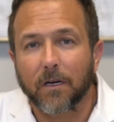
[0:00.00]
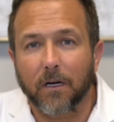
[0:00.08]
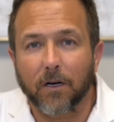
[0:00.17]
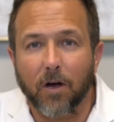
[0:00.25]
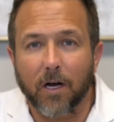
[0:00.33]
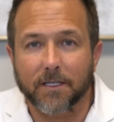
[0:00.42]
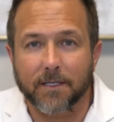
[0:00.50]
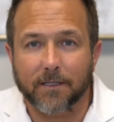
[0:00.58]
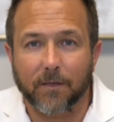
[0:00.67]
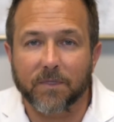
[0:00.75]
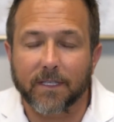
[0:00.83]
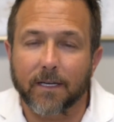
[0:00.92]
causes
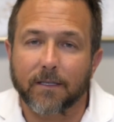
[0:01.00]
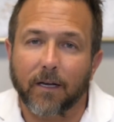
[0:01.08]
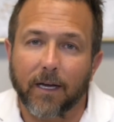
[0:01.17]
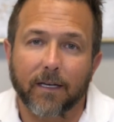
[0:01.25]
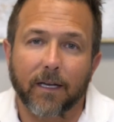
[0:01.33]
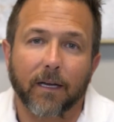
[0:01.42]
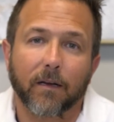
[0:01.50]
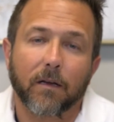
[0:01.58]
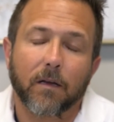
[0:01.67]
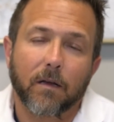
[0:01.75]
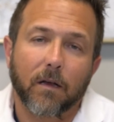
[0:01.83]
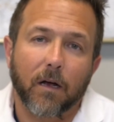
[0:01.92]
some skin tightening
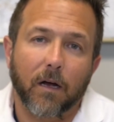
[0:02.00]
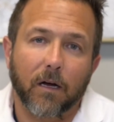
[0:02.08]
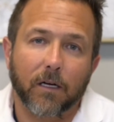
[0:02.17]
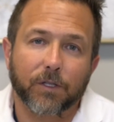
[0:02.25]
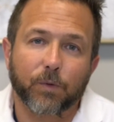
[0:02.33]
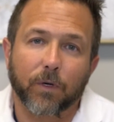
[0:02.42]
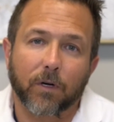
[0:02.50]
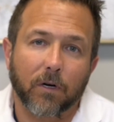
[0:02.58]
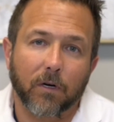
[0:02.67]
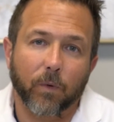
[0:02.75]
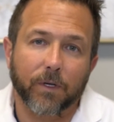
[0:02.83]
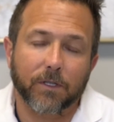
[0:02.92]
to
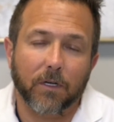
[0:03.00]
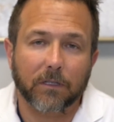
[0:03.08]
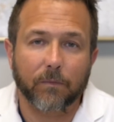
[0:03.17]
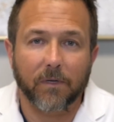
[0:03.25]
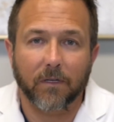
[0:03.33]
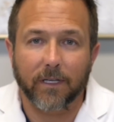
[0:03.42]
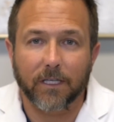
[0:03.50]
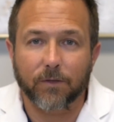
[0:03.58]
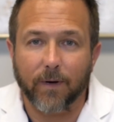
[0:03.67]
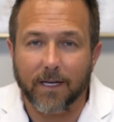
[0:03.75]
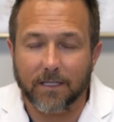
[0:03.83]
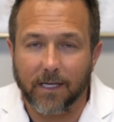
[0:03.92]
occur, which ultimately
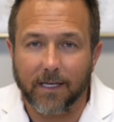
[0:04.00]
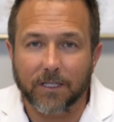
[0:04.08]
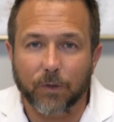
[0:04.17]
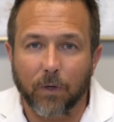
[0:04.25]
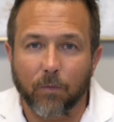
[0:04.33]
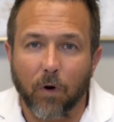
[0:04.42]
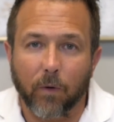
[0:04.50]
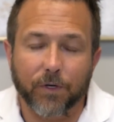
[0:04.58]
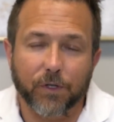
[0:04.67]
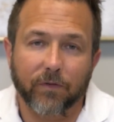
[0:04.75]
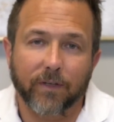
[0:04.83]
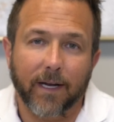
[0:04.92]
translates to a more
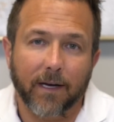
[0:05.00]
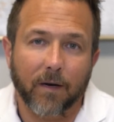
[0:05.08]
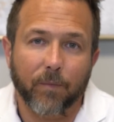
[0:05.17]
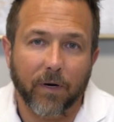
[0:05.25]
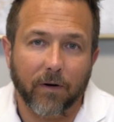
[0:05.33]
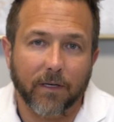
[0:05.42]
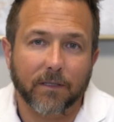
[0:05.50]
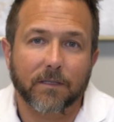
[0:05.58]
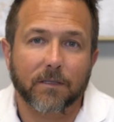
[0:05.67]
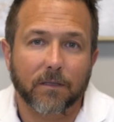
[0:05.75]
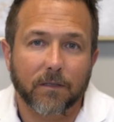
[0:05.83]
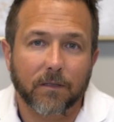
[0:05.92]
rejuvenated appearance.